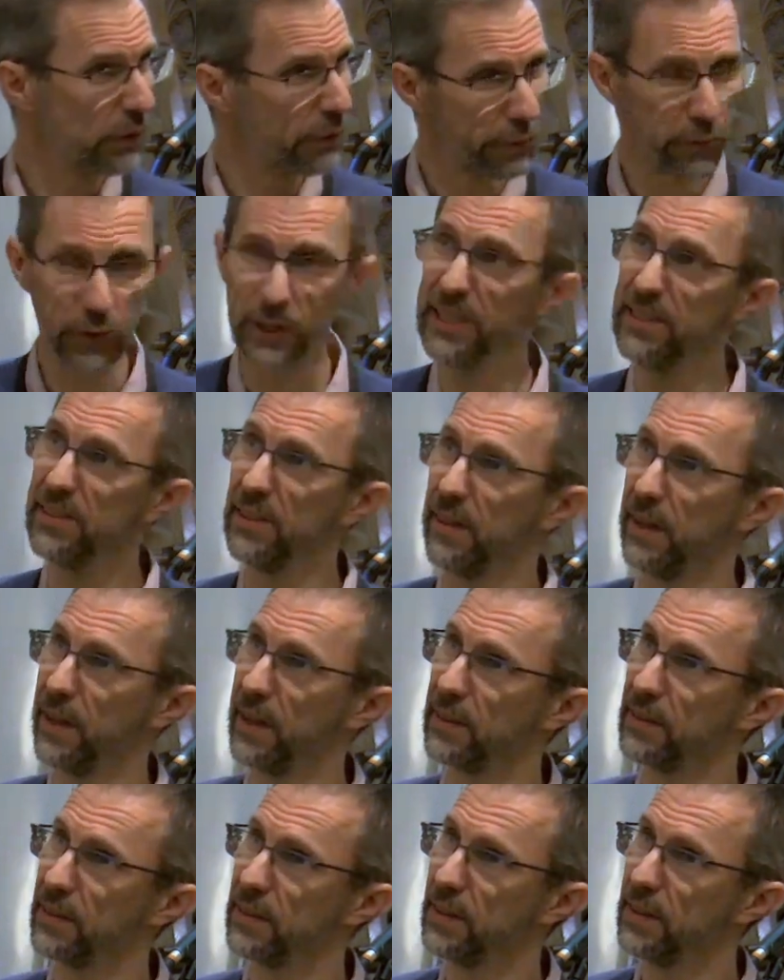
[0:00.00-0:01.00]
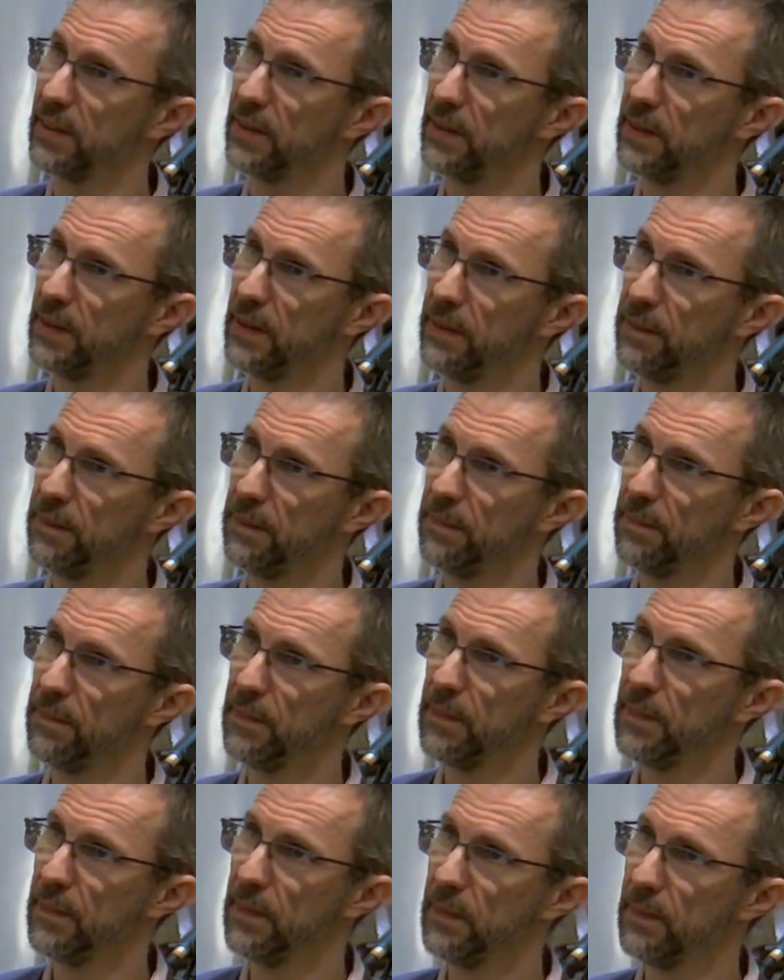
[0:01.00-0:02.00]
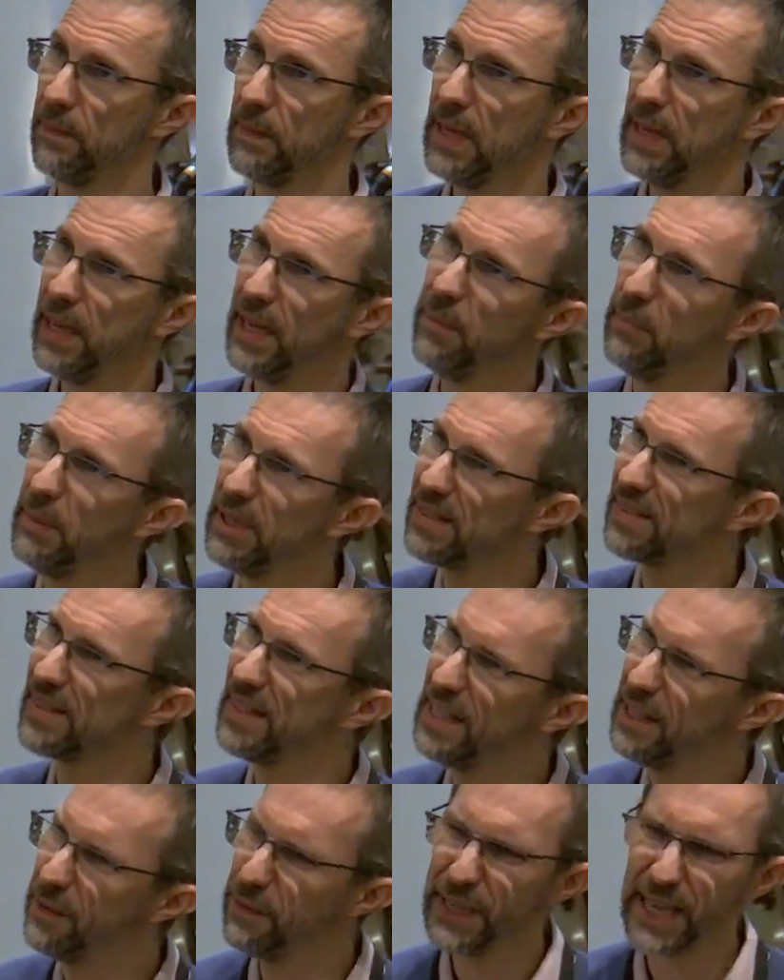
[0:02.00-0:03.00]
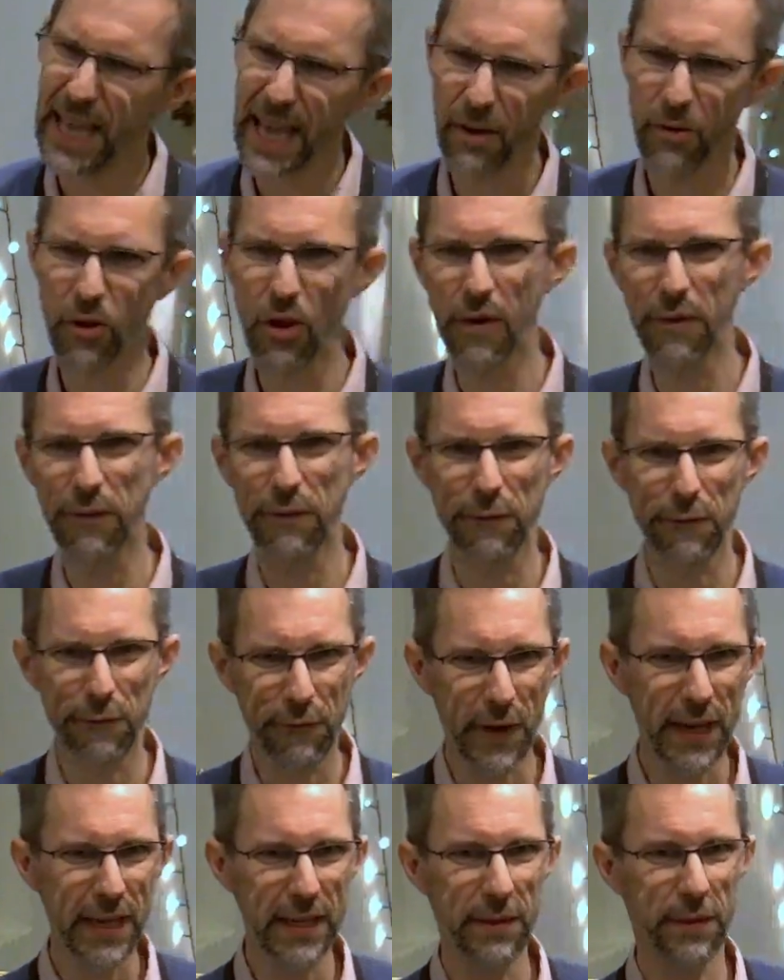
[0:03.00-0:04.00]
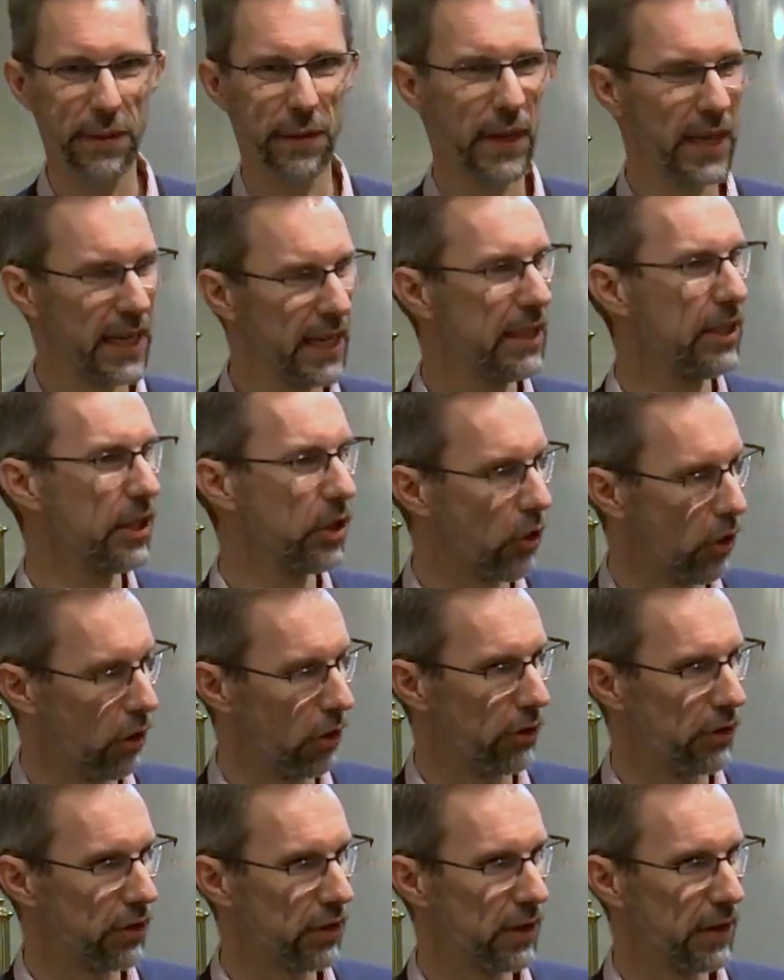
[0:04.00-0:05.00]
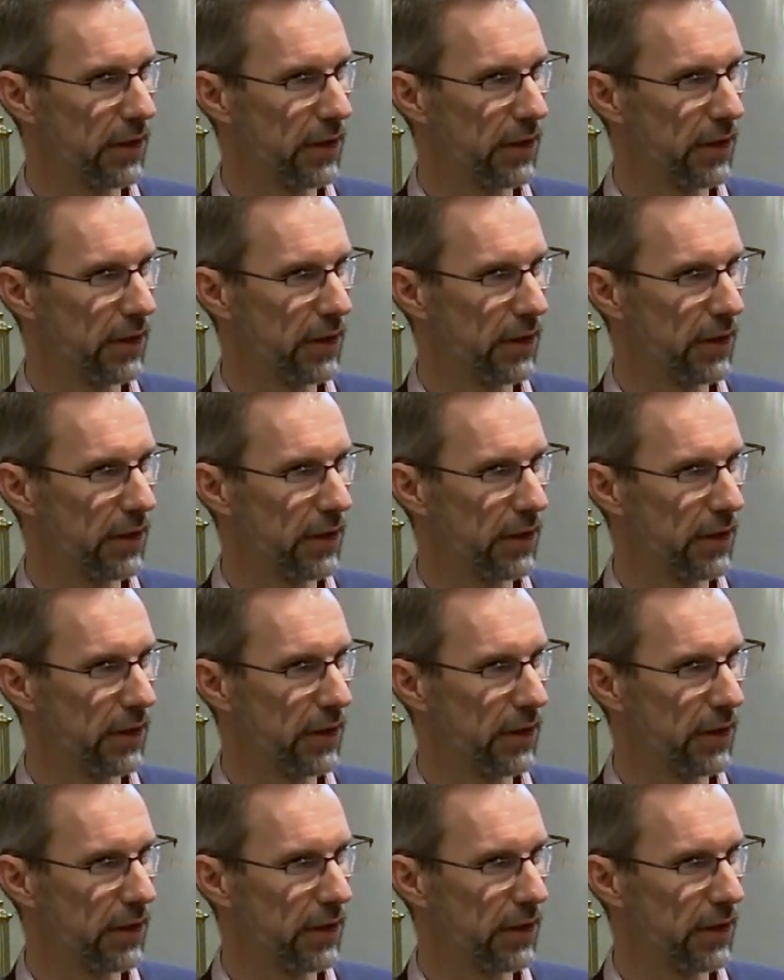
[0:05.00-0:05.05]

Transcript: fully to that. It means living out our faith in God